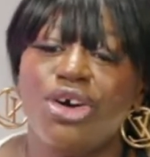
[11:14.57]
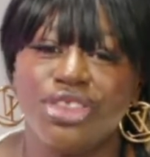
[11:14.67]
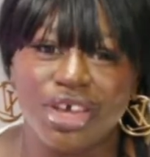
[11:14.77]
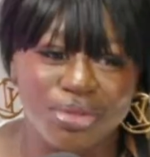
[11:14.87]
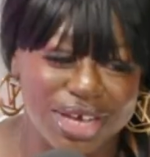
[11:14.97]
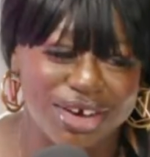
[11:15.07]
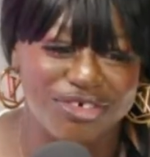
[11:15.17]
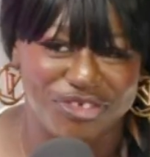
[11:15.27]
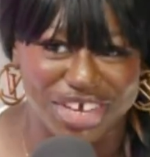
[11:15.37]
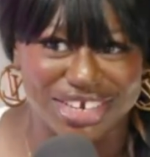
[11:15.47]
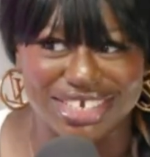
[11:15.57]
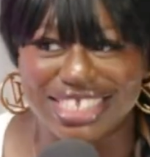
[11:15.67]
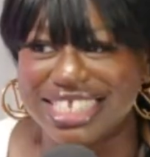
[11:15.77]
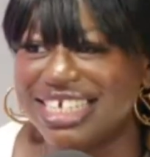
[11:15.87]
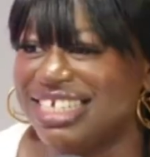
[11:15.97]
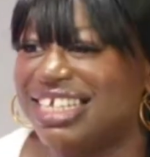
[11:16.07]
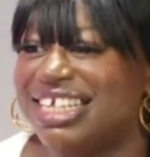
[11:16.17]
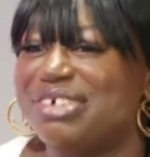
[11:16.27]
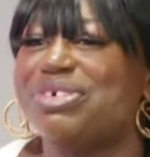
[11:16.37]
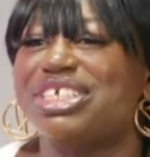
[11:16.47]
Although we're on phones,
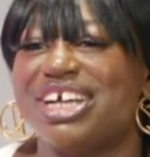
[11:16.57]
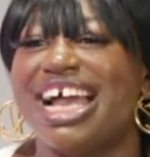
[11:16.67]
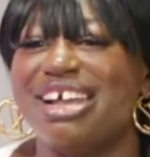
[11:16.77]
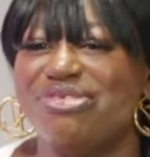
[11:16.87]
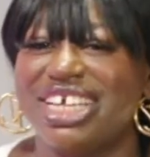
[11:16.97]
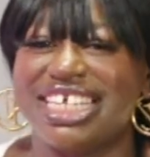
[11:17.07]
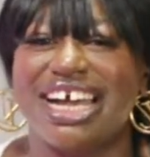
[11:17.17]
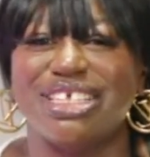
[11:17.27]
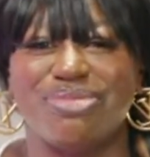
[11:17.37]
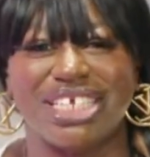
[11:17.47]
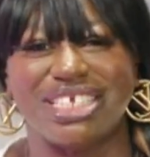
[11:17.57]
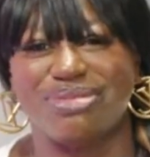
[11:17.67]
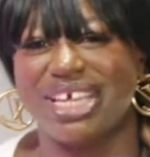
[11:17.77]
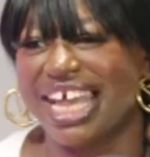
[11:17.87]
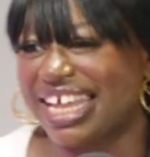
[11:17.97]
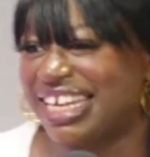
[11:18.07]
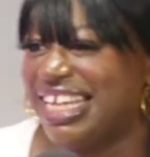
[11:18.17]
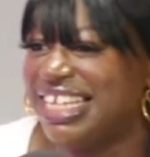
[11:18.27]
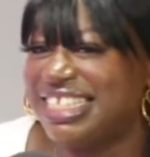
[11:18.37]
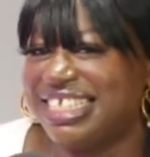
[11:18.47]
we'll try and read out as much as we can
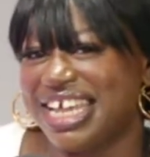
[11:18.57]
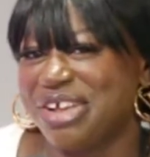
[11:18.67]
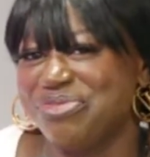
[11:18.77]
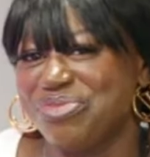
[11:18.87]
today.